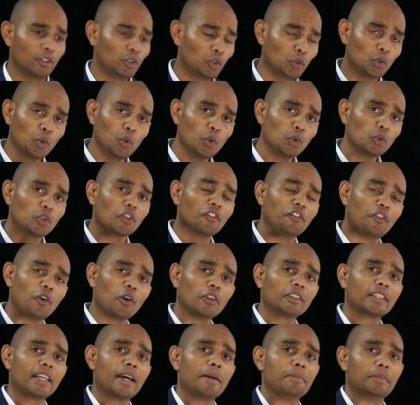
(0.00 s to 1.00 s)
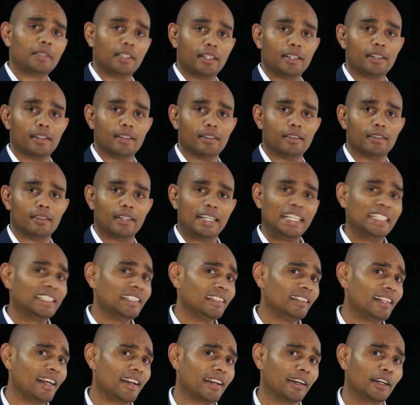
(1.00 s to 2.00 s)
2 to 4 times a year,
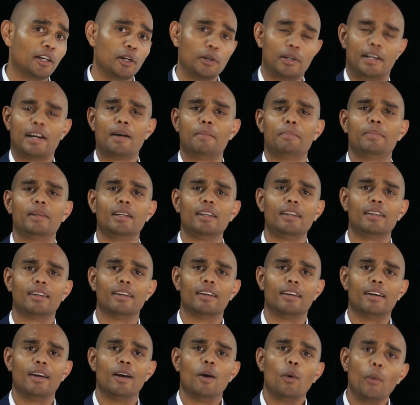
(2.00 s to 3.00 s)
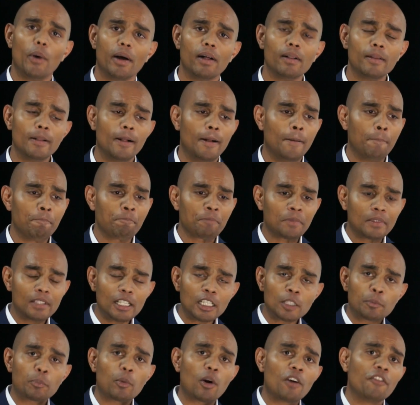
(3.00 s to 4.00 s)
isn't that a good company? Well,
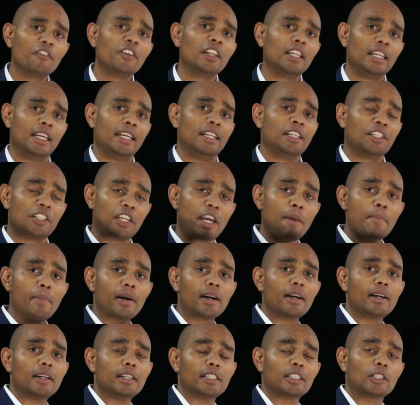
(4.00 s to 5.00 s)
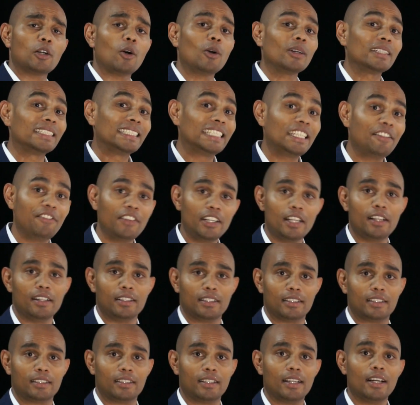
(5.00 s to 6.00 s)
this profit in the share market is called
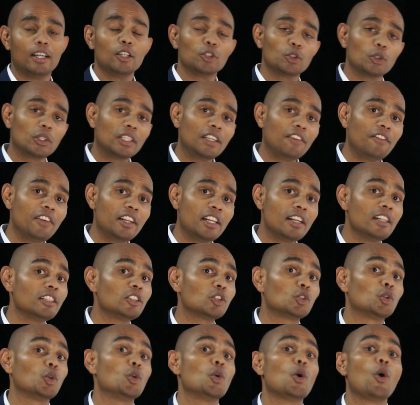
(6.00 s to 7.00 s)
dividends. So dividends do